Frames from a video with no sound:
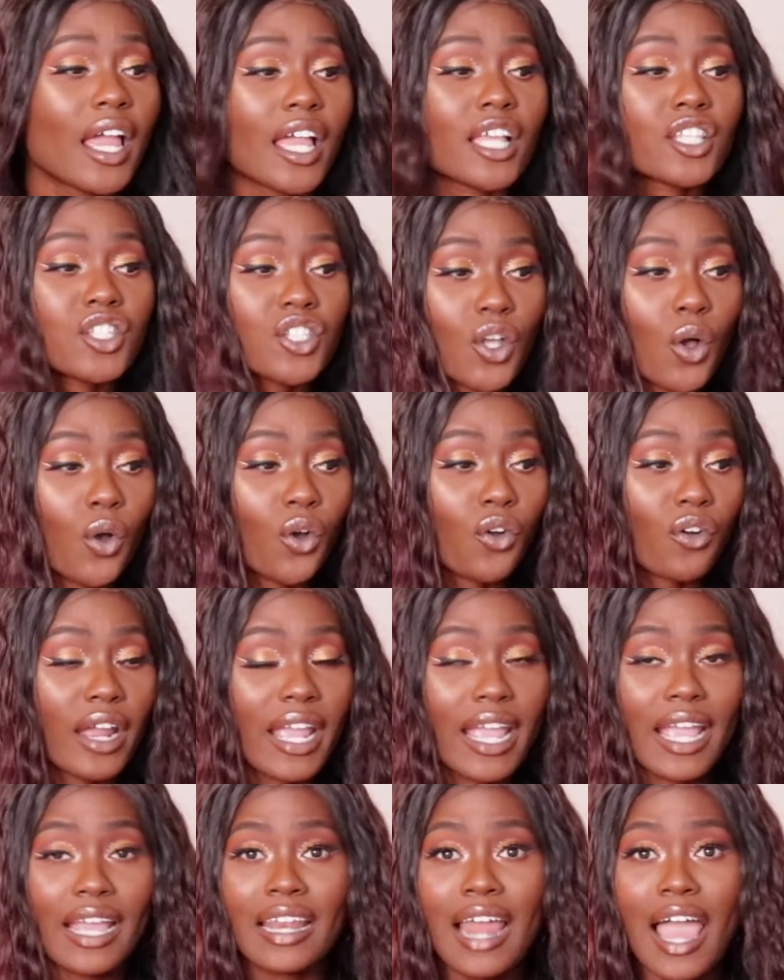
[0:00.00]
is so
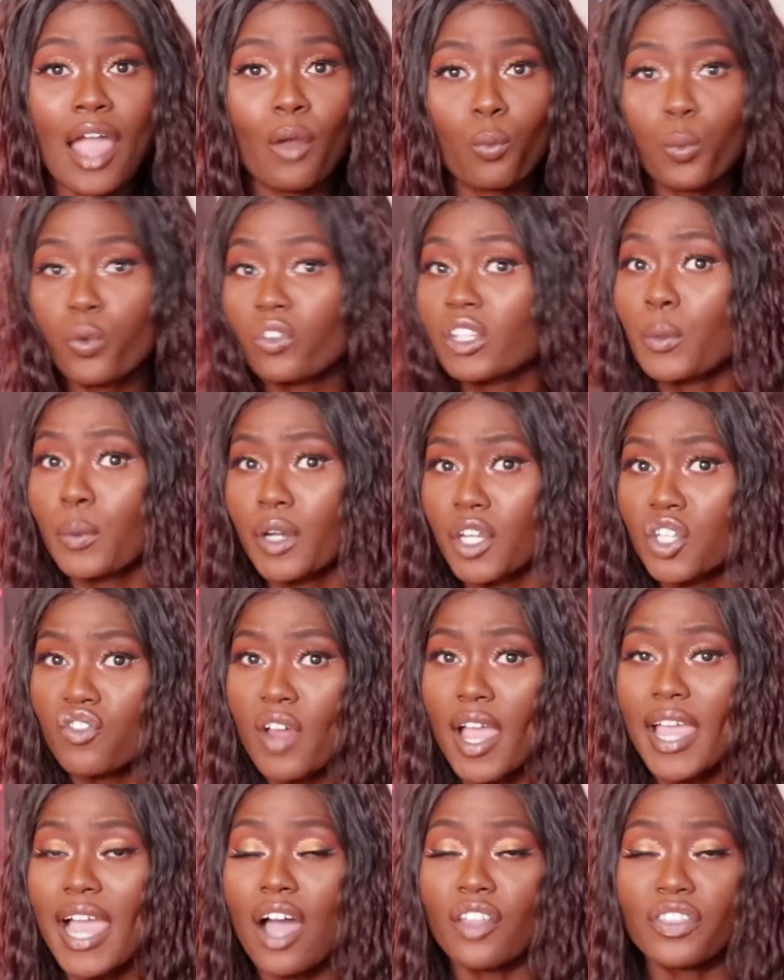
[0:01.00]
great, and I really want to
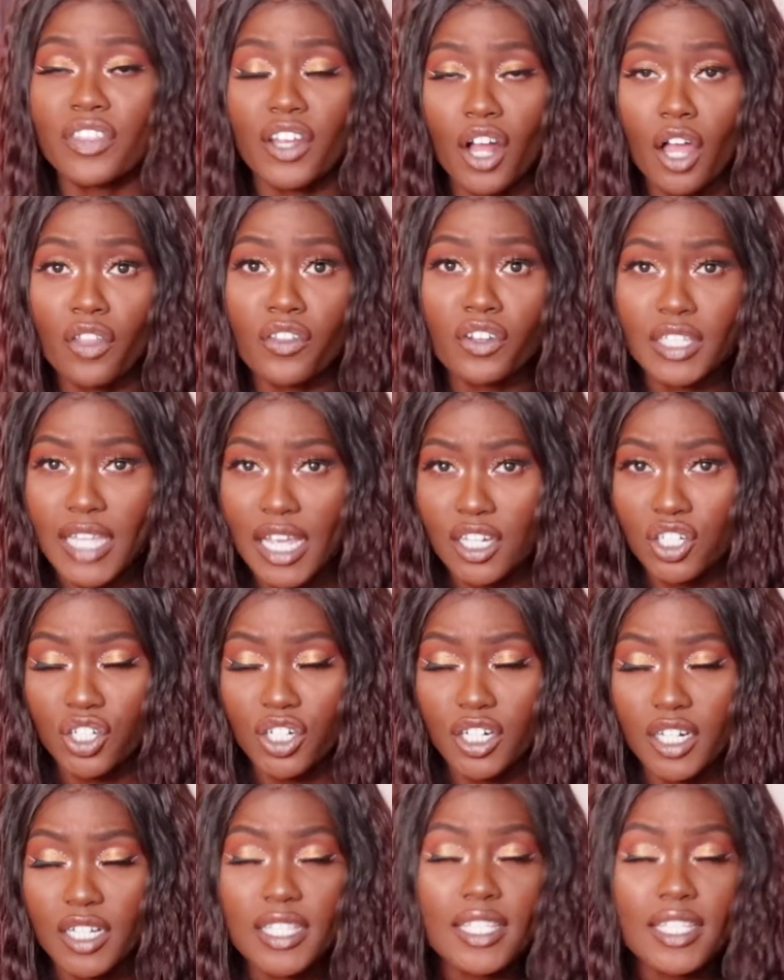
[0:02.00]
try out their other textures.